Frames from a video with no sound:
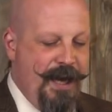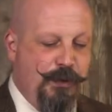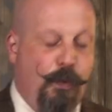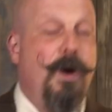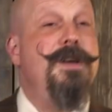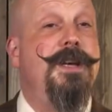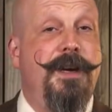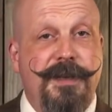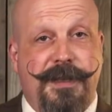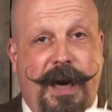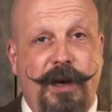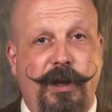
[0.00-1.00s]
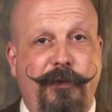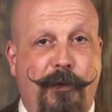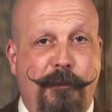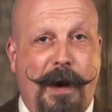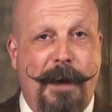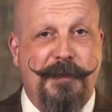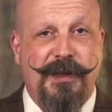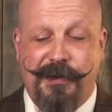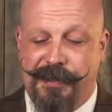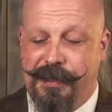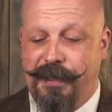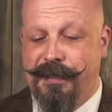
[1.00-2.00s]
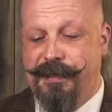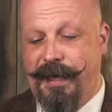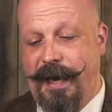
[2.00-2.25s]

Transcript: is one done entirely from popsicle sticks